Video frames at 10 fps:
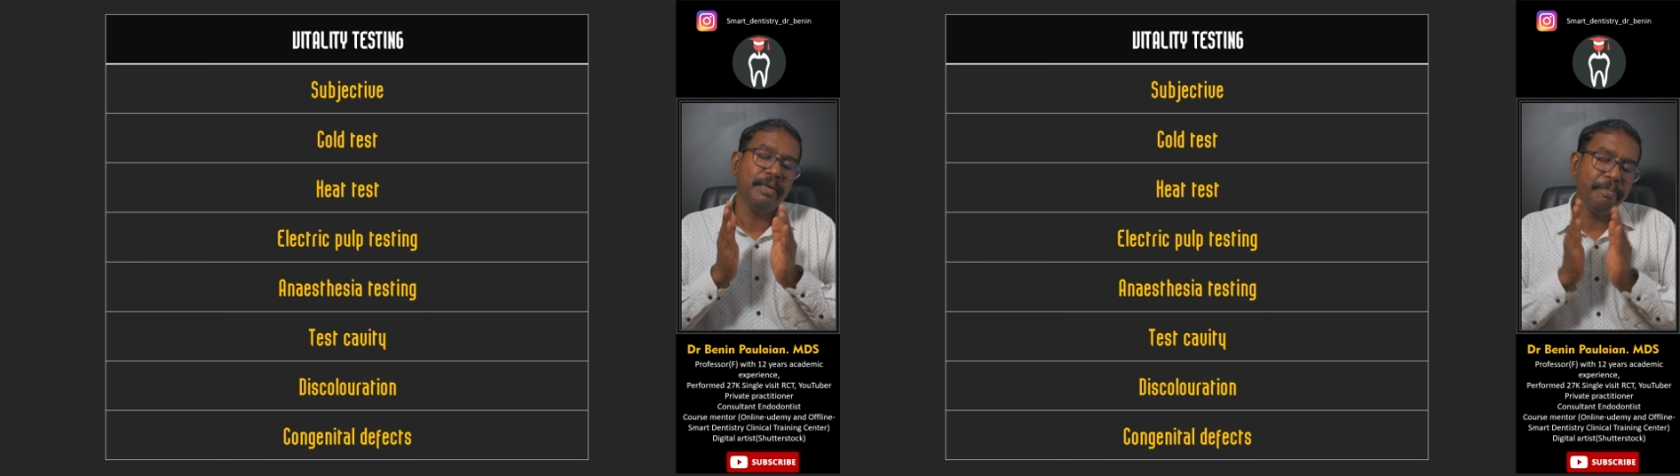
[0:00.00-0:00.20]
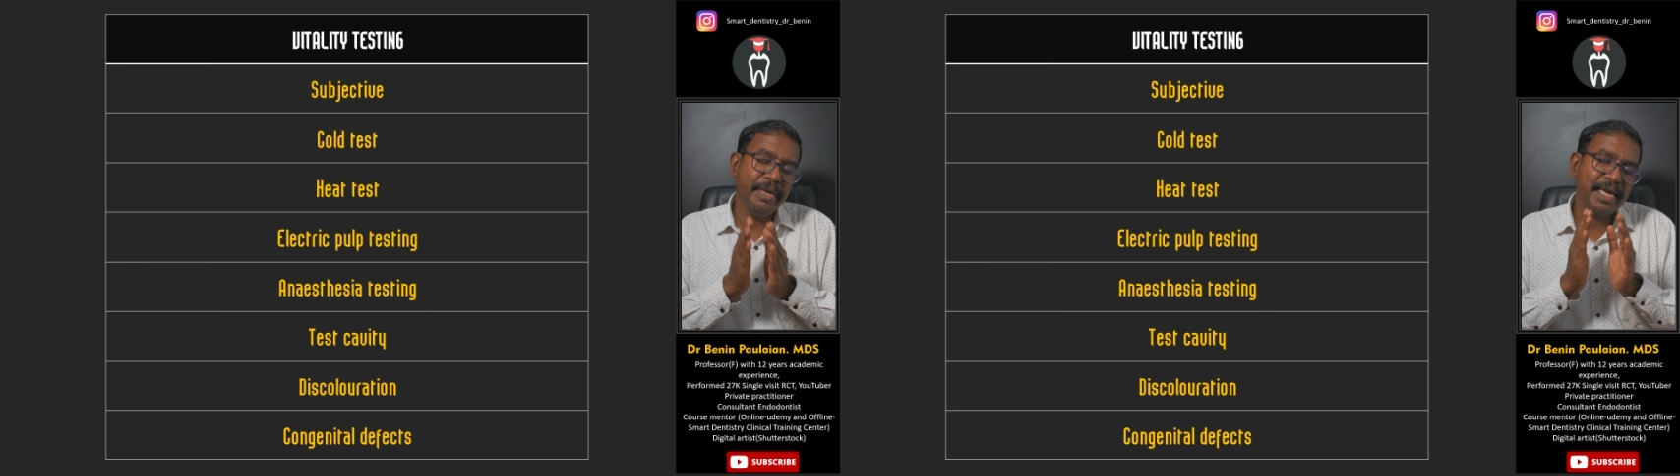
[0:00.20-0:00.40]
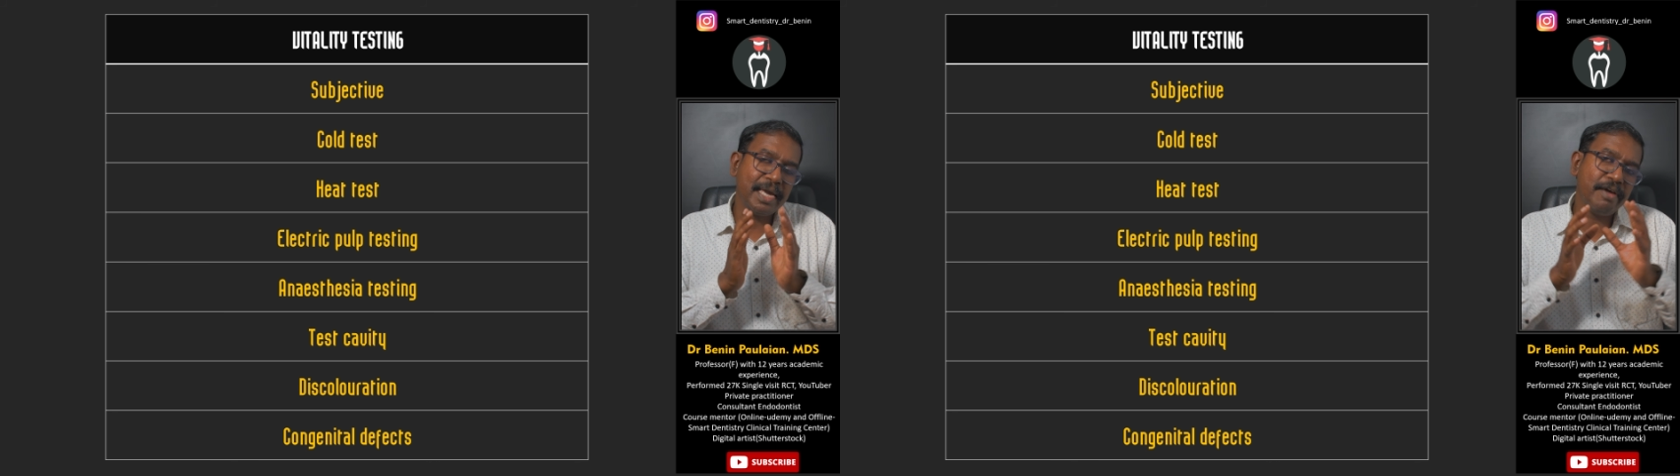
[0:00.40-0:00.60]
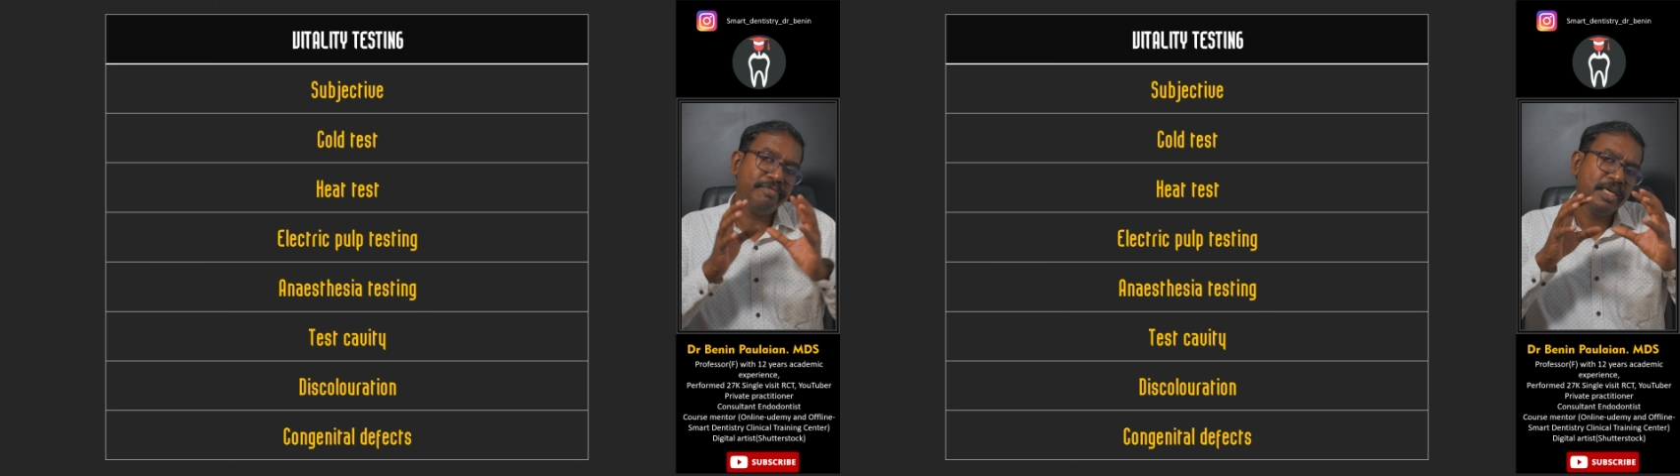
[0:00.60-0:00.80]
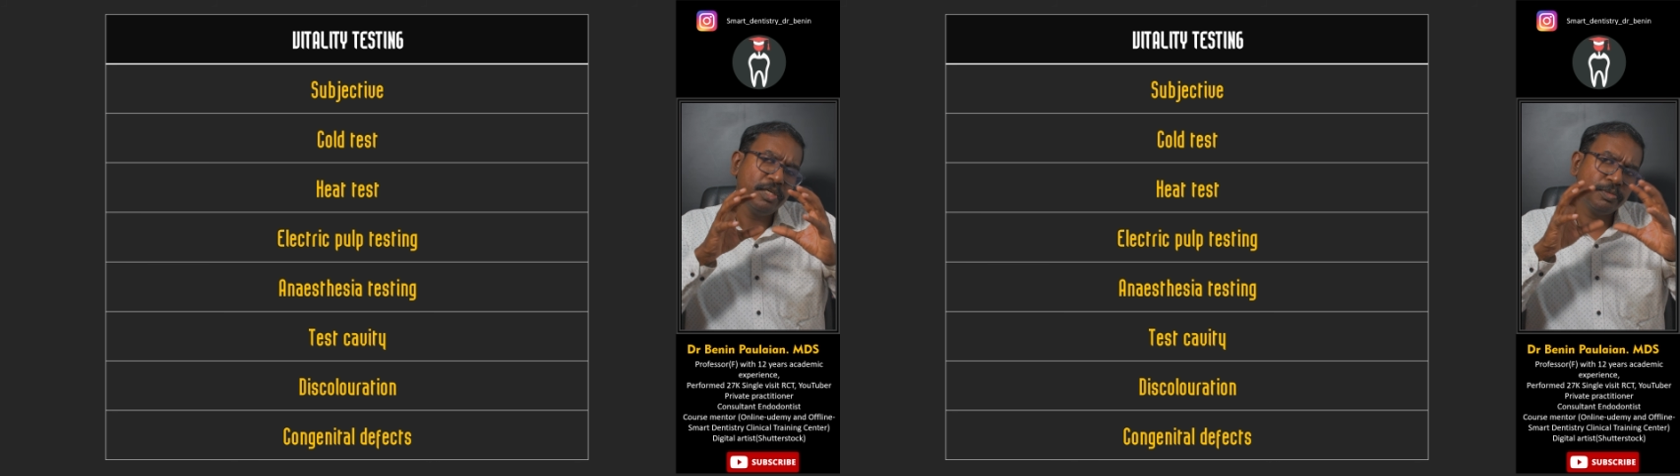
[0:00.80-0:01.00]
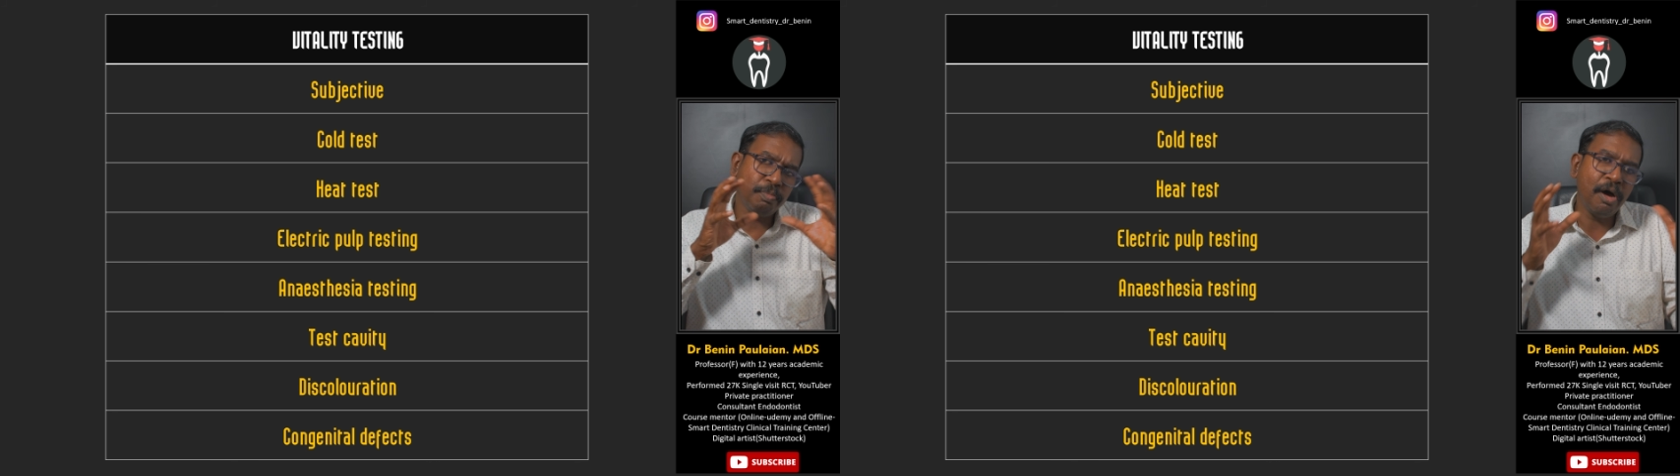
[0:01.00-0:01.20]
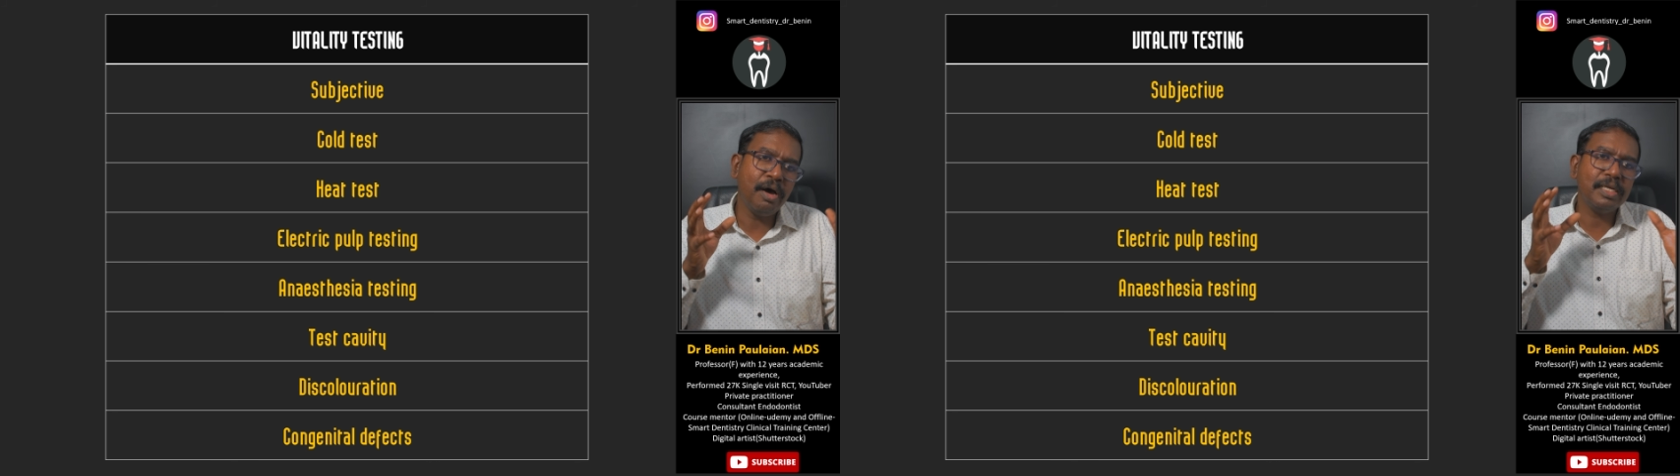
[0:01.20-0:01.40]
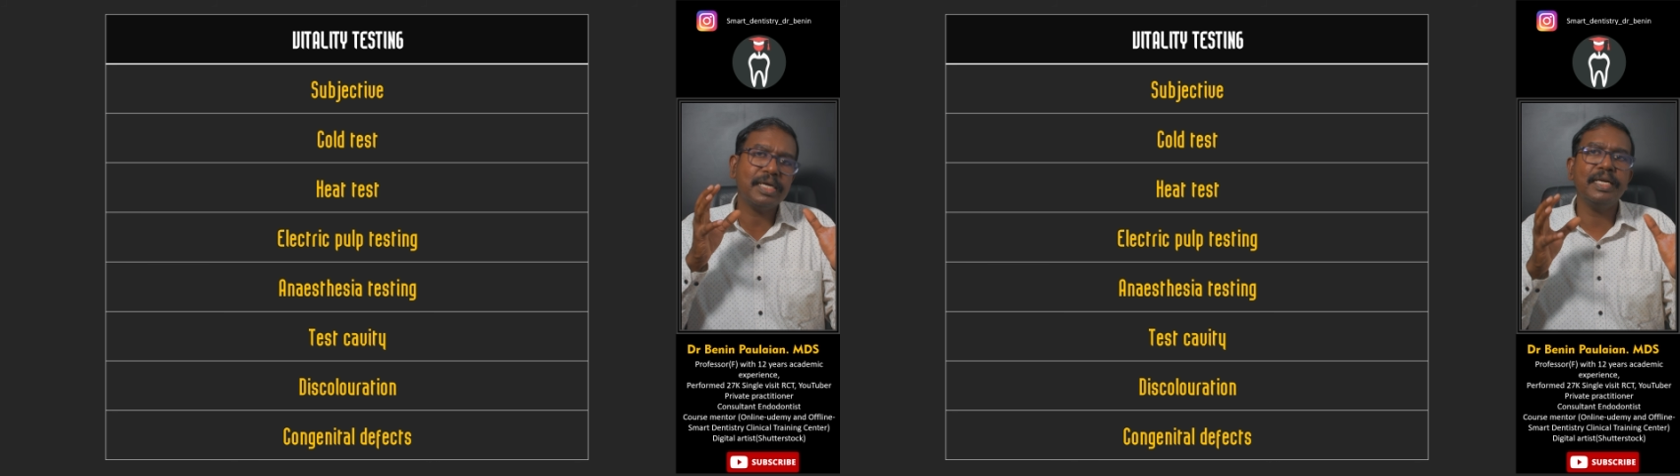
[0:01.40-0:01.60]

may have small